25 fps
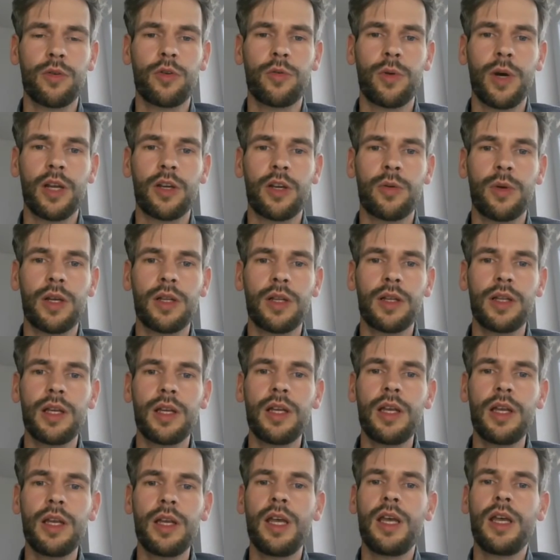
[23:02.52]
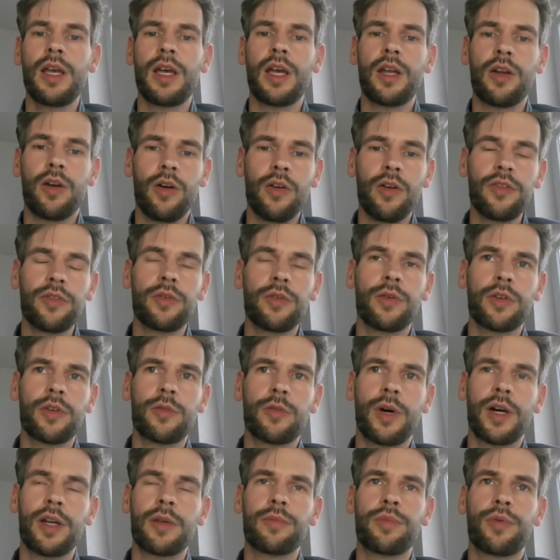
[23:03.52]
quite quickly. And also, and
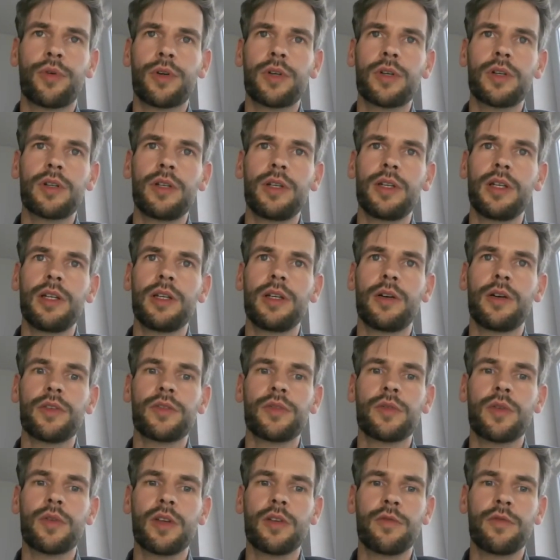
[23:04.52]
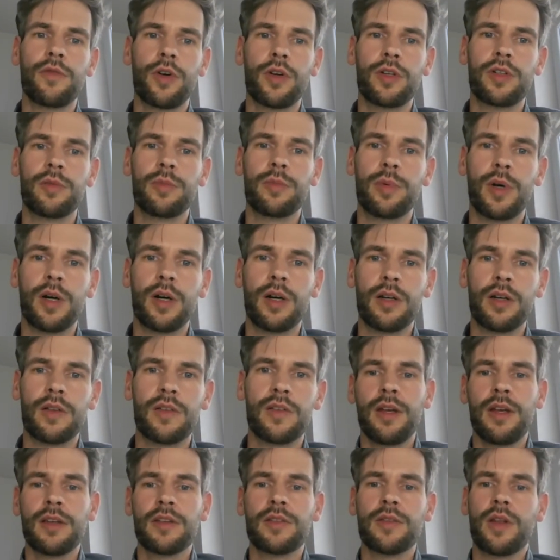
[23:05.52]
quite importantly, also the inverter part.
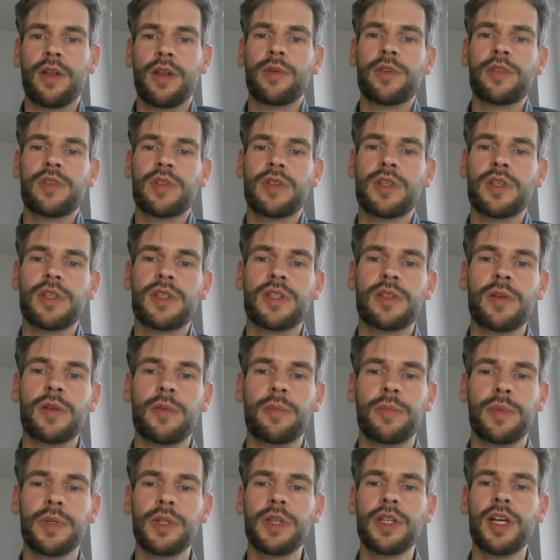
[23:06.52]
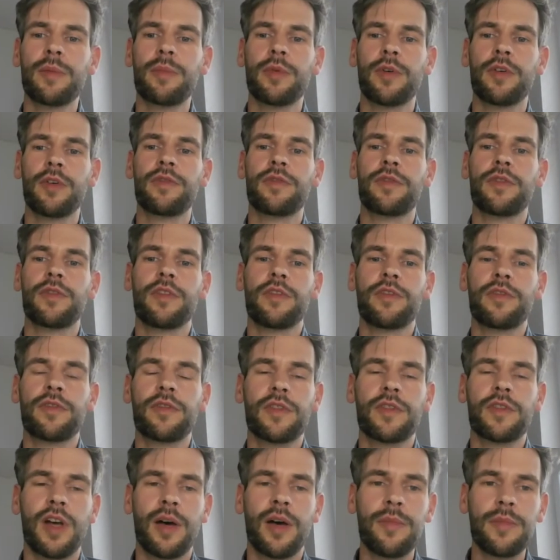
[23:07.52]
So there was this buildup of
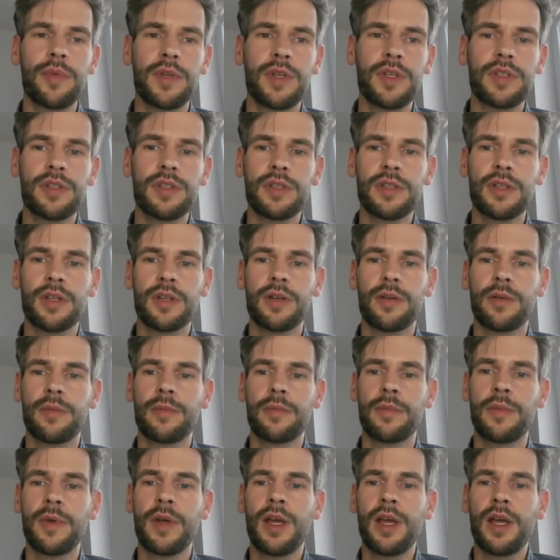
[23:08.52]
companies, and